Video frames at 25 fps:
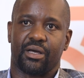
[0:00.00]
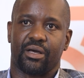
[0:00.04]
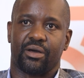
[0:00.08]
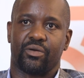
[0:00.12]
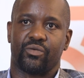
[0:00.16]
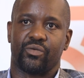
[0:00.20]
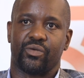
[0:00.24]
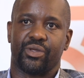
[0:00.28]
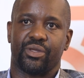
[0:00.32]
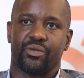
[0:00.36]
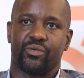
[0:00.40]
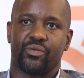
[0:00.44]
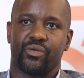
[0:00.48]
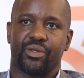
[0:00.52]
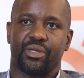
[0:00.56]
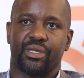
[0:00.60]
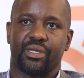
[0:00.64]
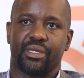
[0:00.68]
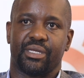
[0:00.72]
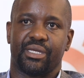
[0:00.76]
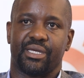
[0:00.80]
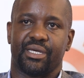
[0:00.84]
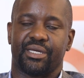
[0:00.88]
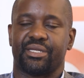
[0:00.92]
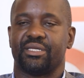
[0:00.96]

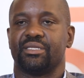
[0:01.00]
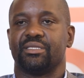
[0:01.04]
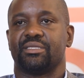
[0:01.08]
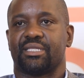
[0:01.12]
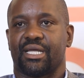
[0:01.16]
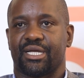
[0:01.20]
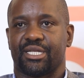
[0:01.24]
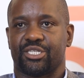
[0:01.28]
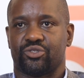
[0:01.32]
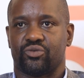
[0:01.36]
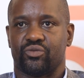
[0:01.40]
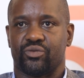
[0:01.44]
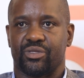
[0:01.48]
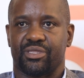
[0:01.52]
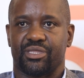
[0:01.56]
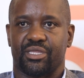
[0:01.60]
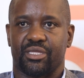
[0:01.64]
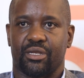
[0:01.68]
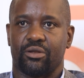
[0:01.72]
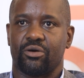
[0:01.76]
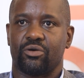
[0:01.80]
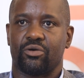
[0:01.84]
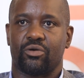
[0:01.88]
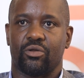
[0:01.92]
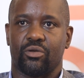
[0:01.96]
We get in touch with the
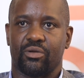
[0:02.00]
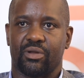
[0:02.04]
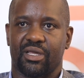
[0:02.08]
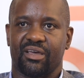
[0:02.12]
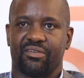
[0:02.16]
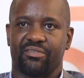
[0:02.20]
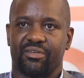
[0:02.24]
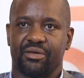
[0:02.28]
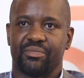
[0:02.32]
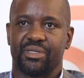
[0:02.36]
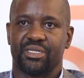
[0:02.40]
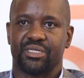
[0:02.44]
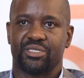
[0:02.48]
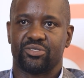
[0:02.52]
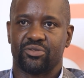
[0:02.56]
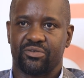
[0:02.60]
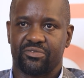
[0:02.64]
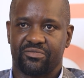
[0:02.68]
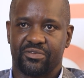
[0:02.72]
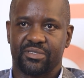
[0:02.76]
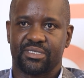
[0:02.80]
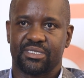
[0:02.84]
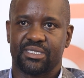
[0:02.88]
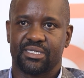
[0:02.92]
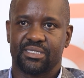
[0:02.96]
local government
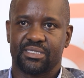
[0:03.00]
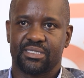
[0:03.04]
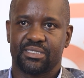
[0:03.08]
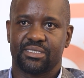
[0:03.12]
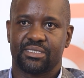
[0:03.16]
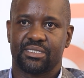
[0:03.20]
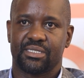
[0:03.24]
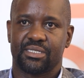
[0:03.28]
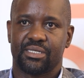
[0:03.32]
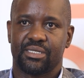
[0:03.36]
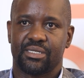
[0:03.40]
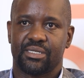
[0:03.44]
officers,